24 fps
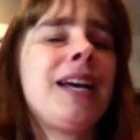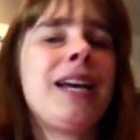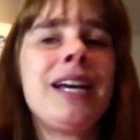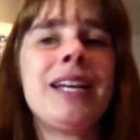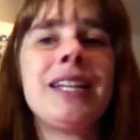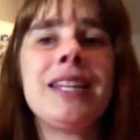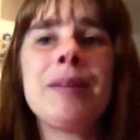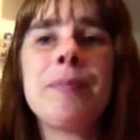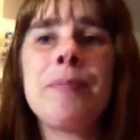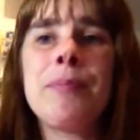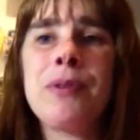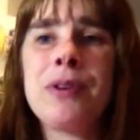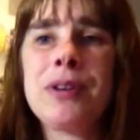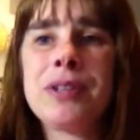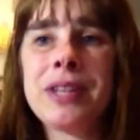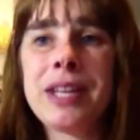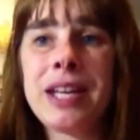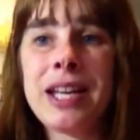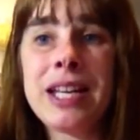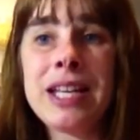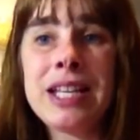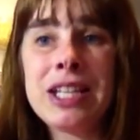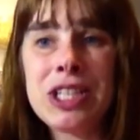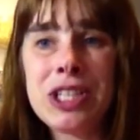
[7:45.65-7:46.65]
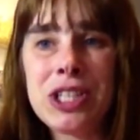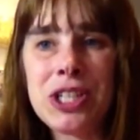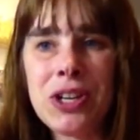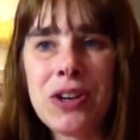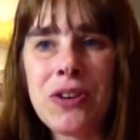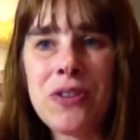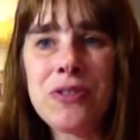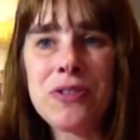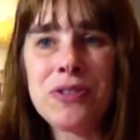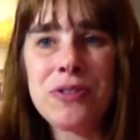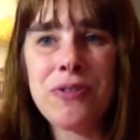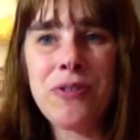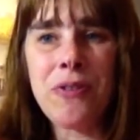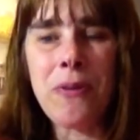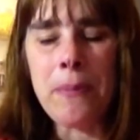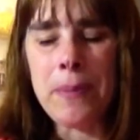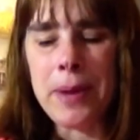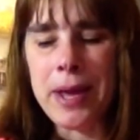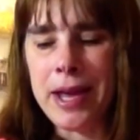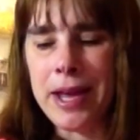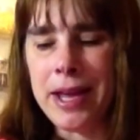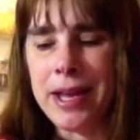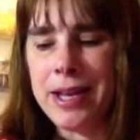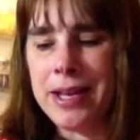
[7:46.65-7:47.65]
And the book that he chose
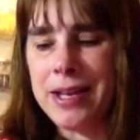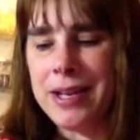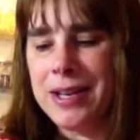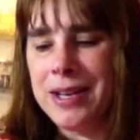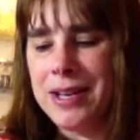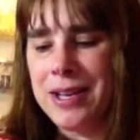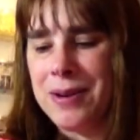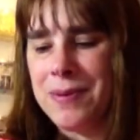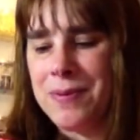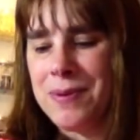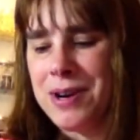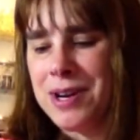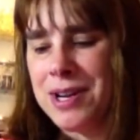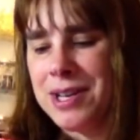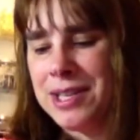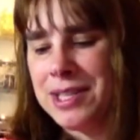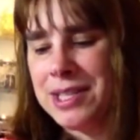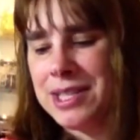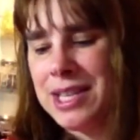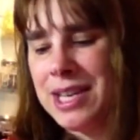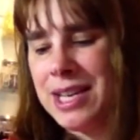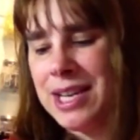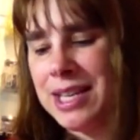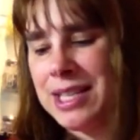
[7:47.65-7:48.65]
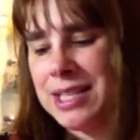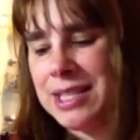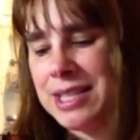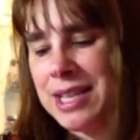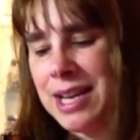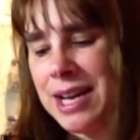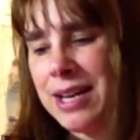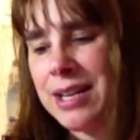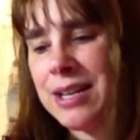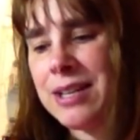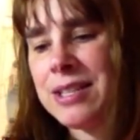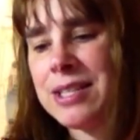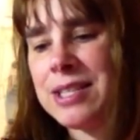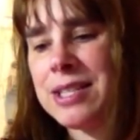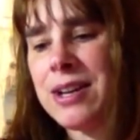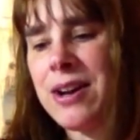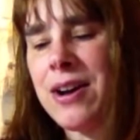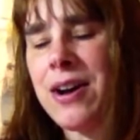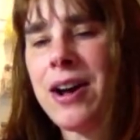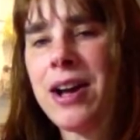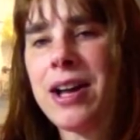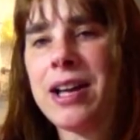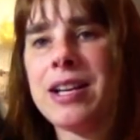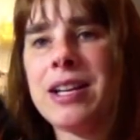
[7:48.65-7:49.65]
for me was
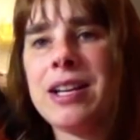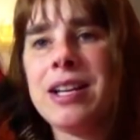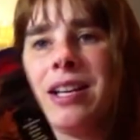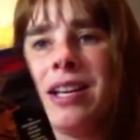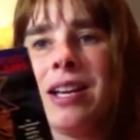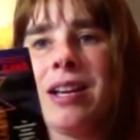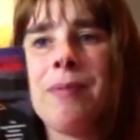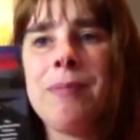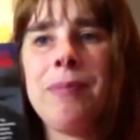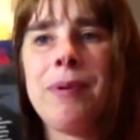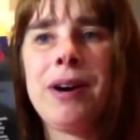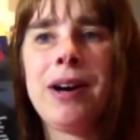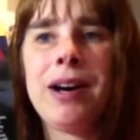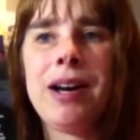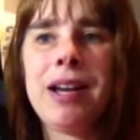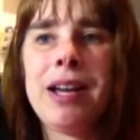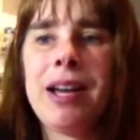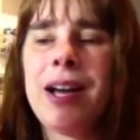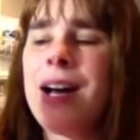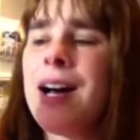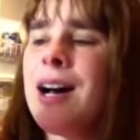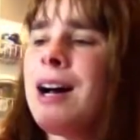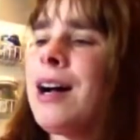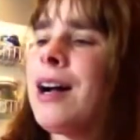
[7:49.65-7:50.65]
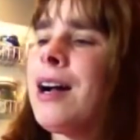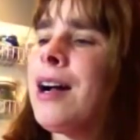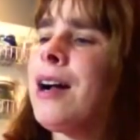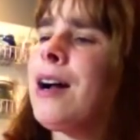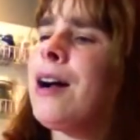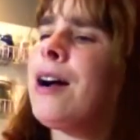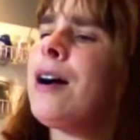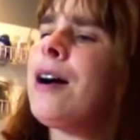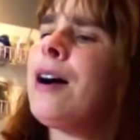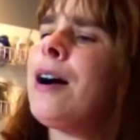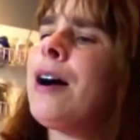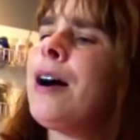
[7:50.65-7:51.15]
Xenocide by uh,